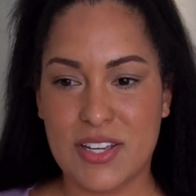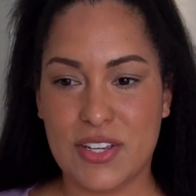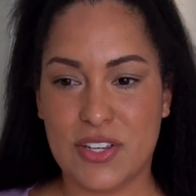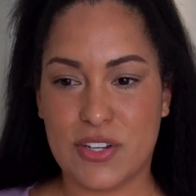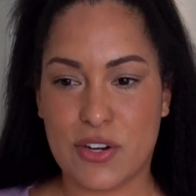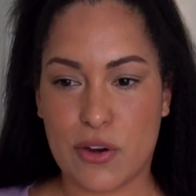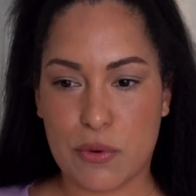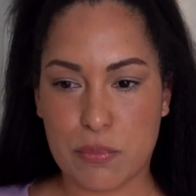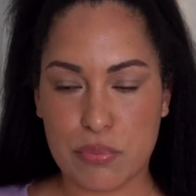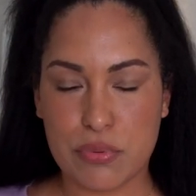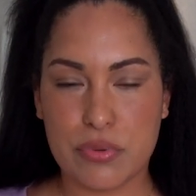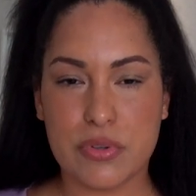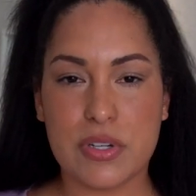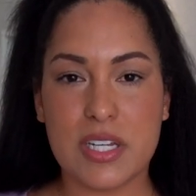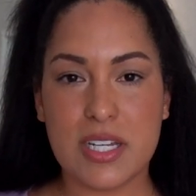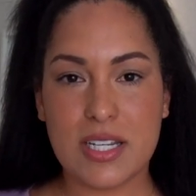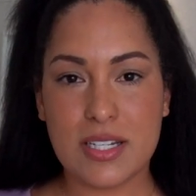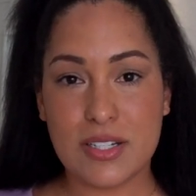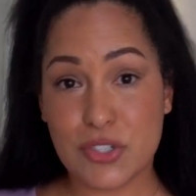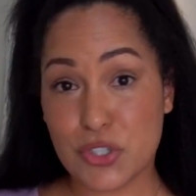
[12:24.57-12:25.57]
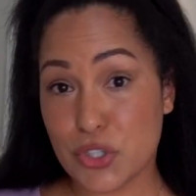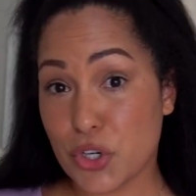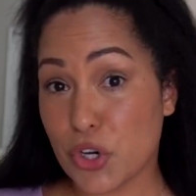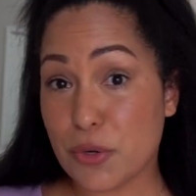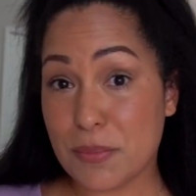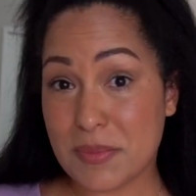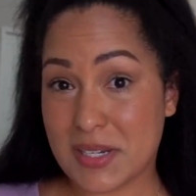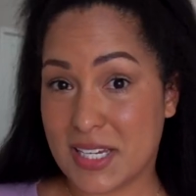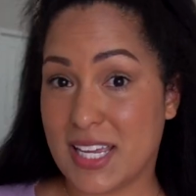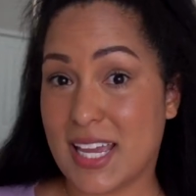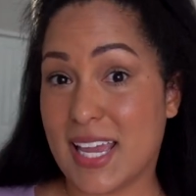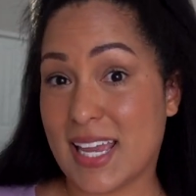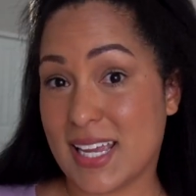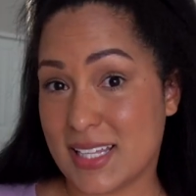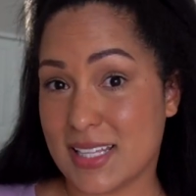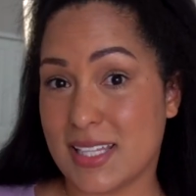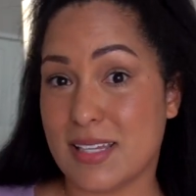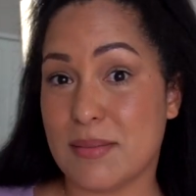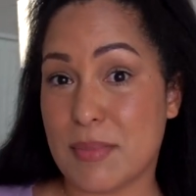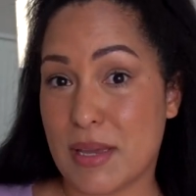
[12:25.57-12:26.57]
you know, pre-Germany
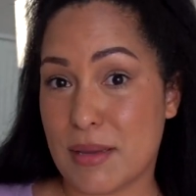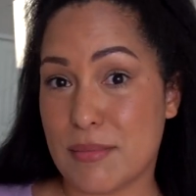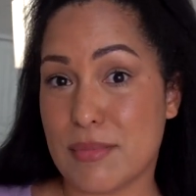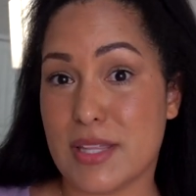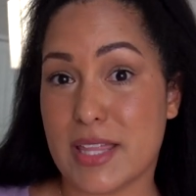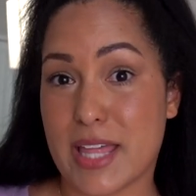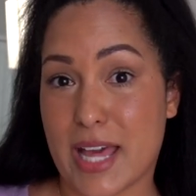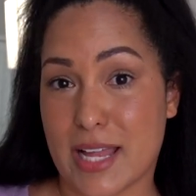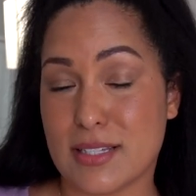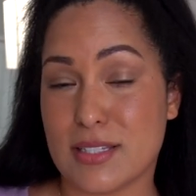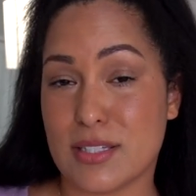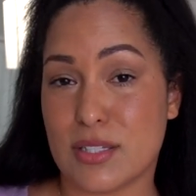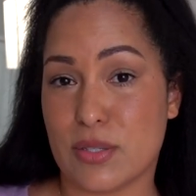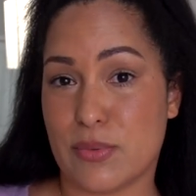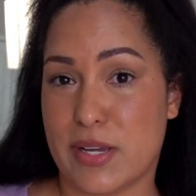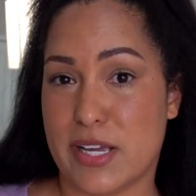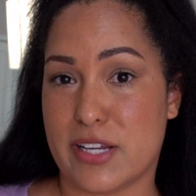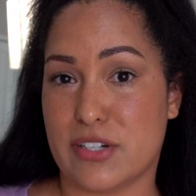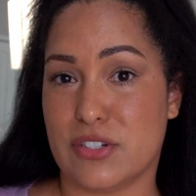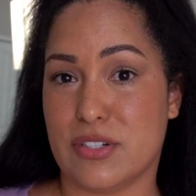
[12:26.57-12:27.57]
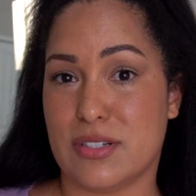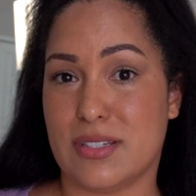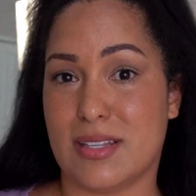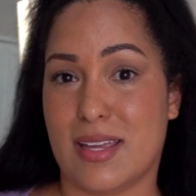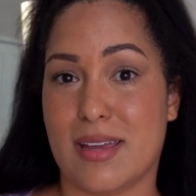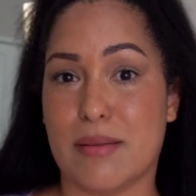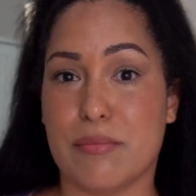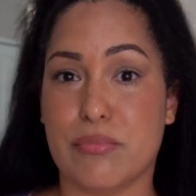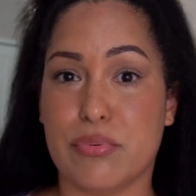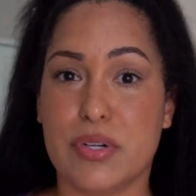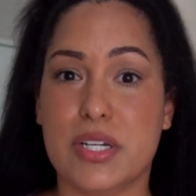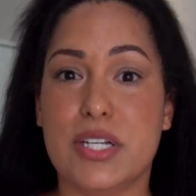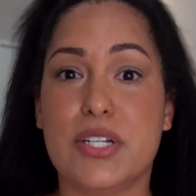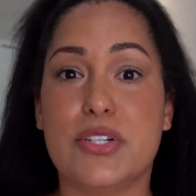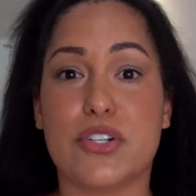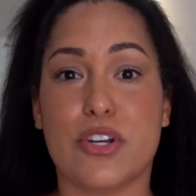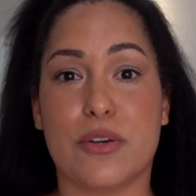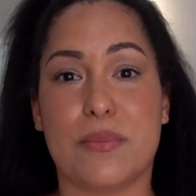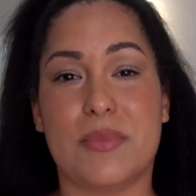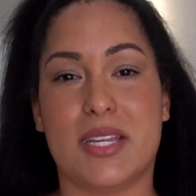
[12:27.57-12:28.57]
Haley, maybe that's the way I should say it,
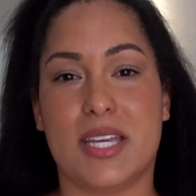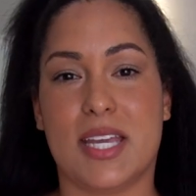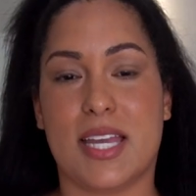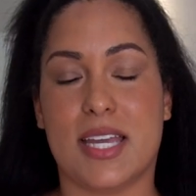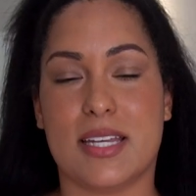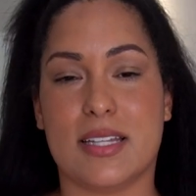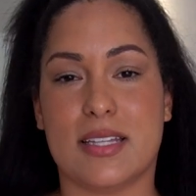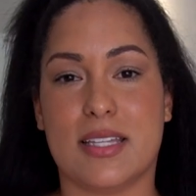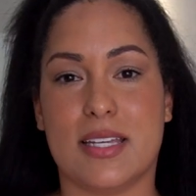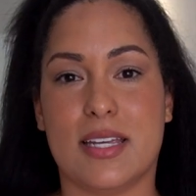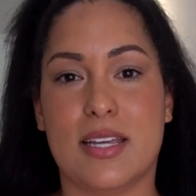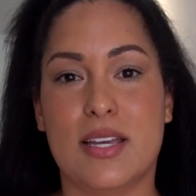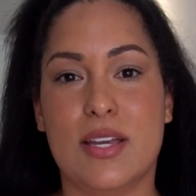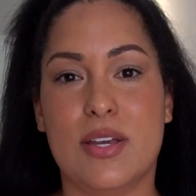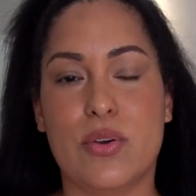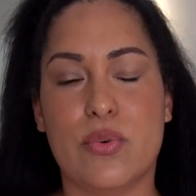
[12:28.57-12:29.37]
pre-Germany Haley